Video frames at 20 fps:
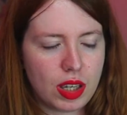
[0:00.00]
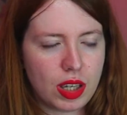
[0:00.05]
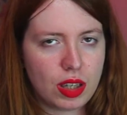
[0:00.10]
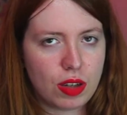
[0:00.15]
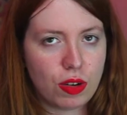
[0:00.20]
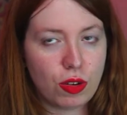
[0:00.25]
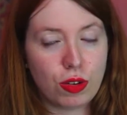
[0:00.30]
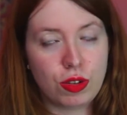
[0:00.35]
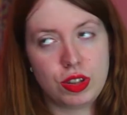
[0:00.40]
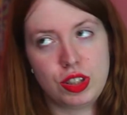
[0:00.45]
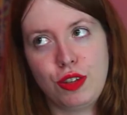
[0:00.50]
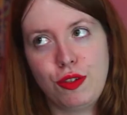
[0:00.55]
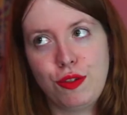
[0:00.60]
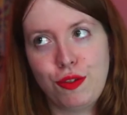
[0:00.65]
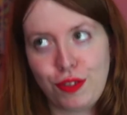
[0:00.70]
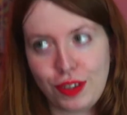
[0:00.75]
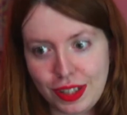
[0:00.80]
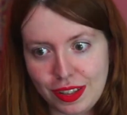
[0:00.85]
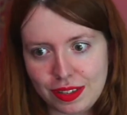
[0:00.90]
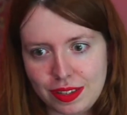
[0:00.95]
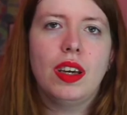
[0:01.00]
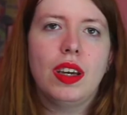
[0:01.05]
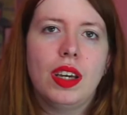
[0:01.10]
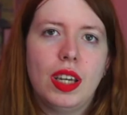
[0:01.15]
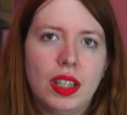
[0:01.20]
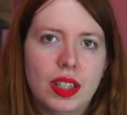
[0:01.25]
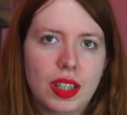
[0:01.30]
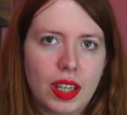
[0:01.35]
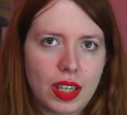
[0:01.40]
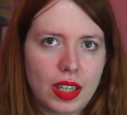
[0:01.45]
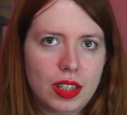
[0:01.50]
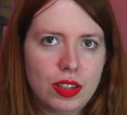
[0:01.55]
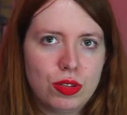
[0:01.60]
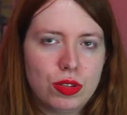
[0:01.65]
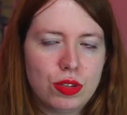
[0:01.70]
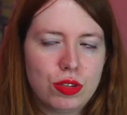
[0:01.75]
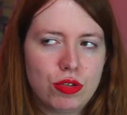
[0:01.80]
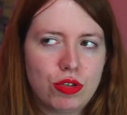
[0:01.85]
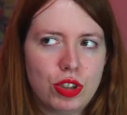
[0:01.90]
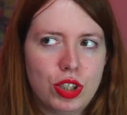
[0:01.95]
or she feels in the
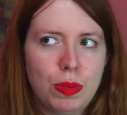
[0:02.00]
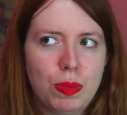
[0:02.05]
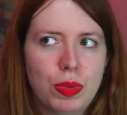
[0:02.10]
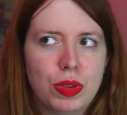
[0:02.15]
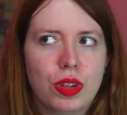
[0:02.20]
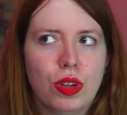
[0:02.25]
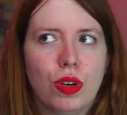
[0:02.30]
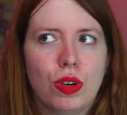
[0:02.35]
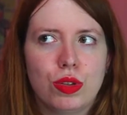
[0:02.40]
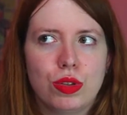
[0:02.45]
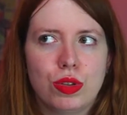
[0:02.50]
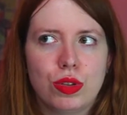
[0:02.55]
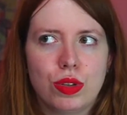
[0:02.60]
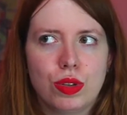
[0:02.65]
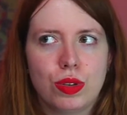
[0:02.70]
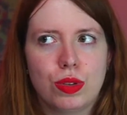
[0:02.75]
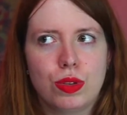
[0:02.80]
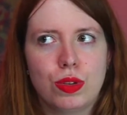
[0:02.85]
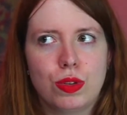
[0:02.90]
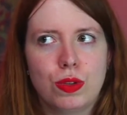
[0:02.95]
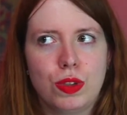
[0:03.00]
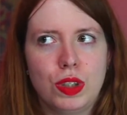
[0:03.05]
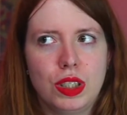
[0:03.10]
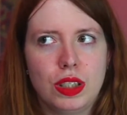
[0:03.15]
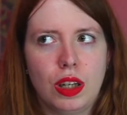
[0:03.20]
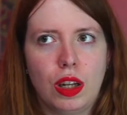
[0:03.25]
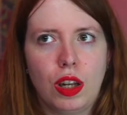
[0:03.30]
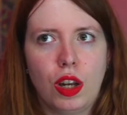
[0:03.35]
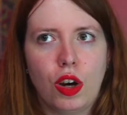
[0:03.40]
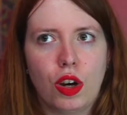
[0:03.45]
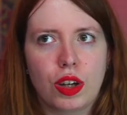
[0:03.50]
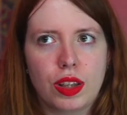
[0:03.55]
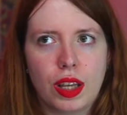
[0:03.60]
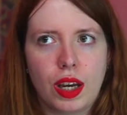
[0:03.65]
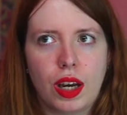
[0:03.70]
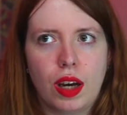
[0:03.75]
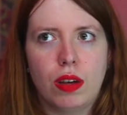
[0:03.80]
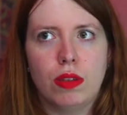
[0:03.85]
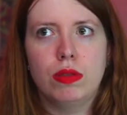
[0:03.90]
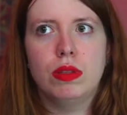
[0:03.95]
industry, but also during the
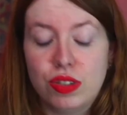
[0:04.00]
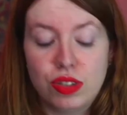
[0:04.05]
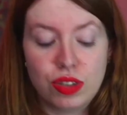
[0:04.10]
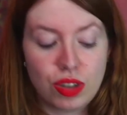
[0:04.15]
lockdown.